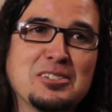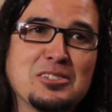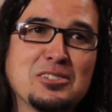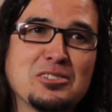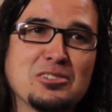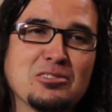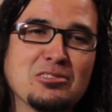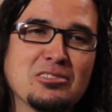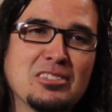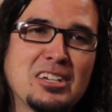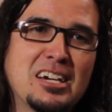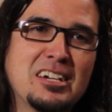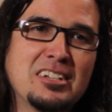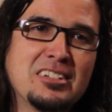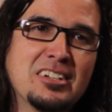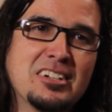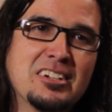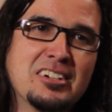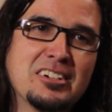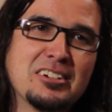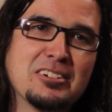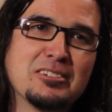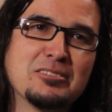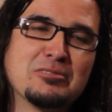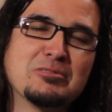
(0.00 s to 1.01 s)
So that
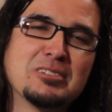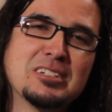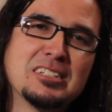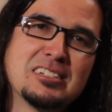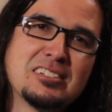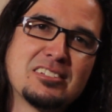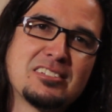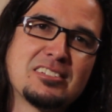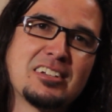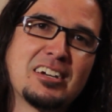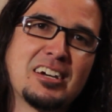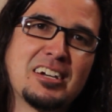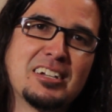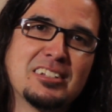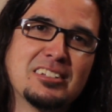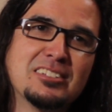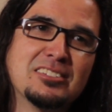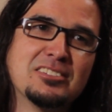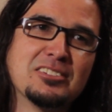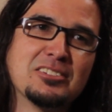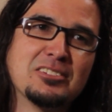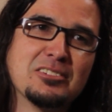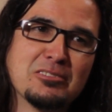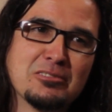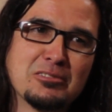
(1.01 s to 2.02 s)
year we
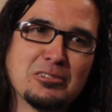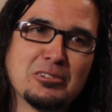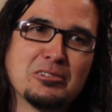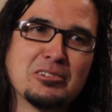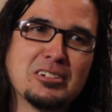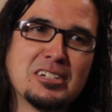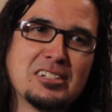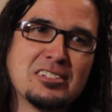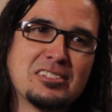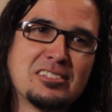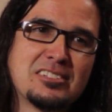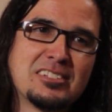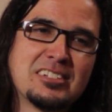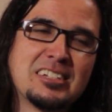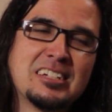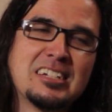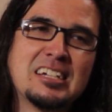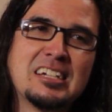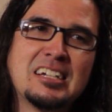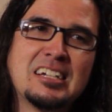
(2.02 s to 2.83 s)
decided to go to Greece.